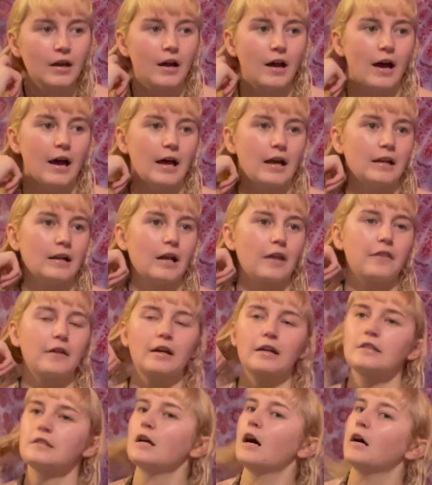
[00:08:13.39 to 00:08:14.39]
And I
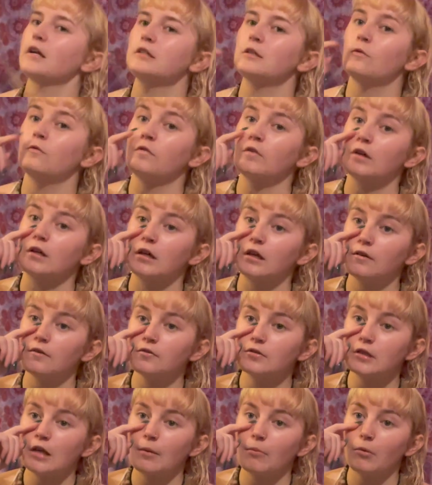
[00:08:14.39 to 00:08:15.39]
think it's hard to forgive
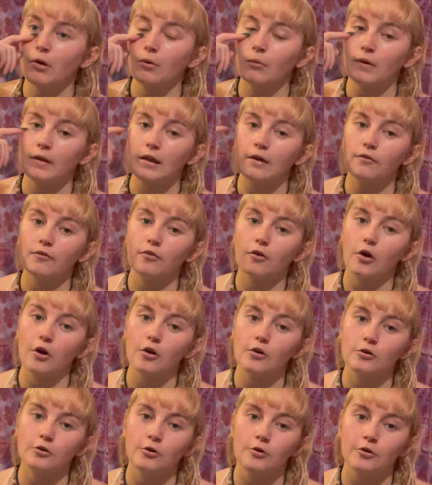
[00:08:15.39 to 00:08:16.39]
someone when they've
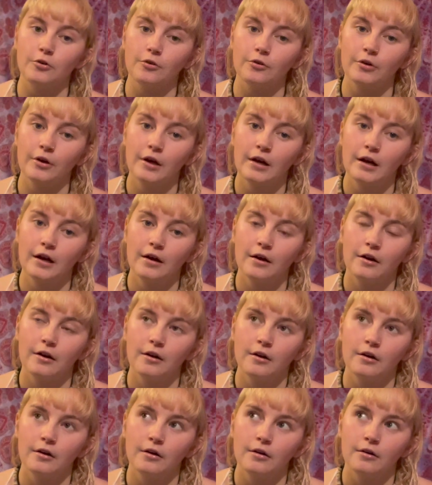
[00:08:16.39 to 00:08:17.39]
hurt you,
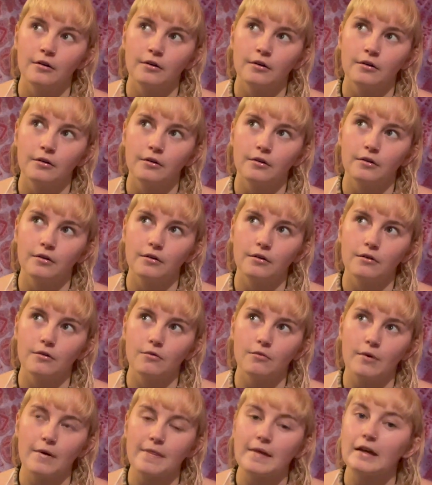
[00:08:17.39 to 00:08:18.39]

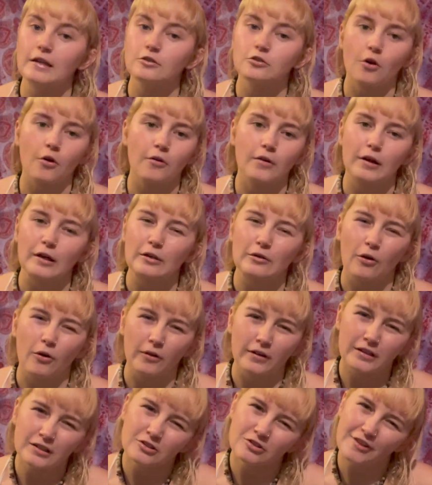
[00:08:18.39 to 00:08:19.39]
when they don't
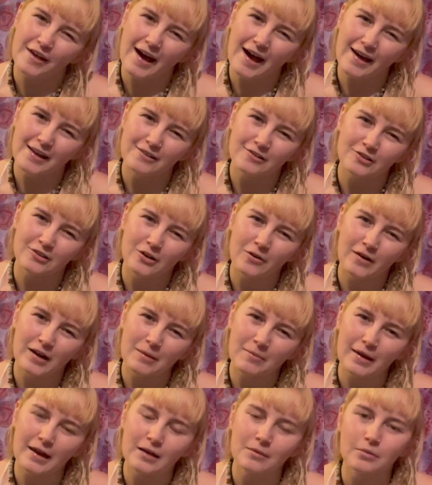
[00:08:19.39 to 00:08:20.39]
acknowledge that, you know what I
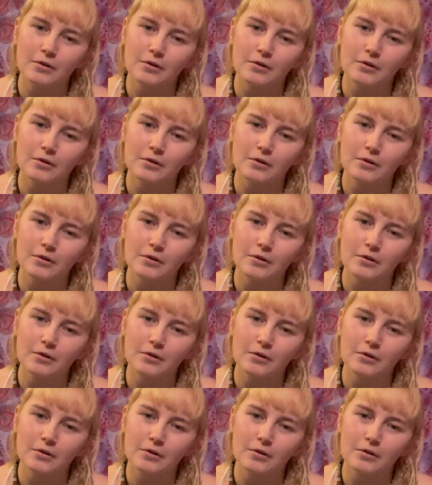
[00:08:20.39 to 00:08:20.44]
mean?